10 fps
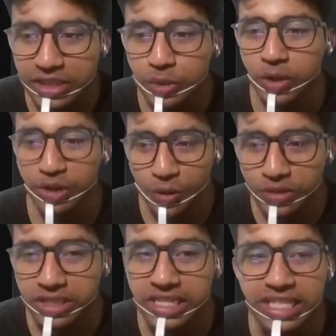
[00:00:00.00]
ask you a
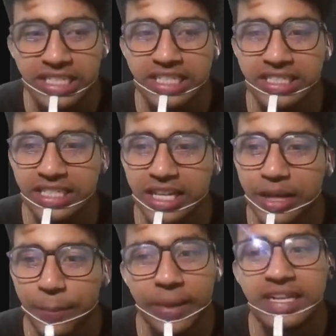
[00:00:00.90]
question ki just
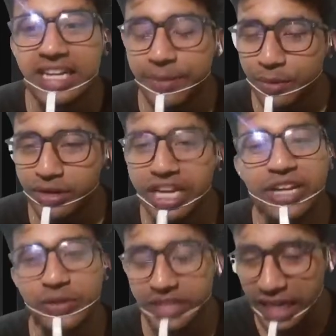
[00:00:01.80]
build that
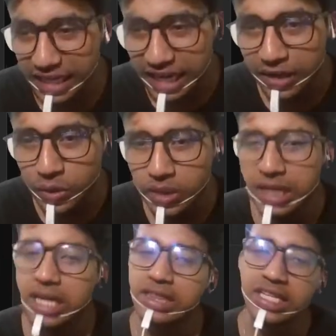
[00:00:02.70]
project using an AI tool.
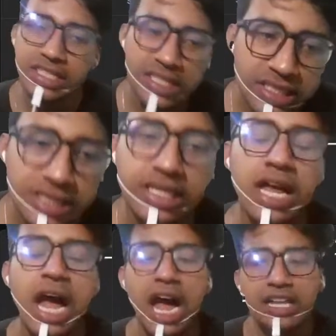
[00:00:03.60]
They just
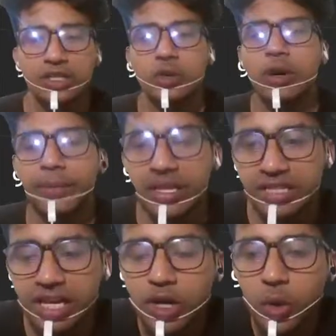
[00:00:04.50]
ask you a basic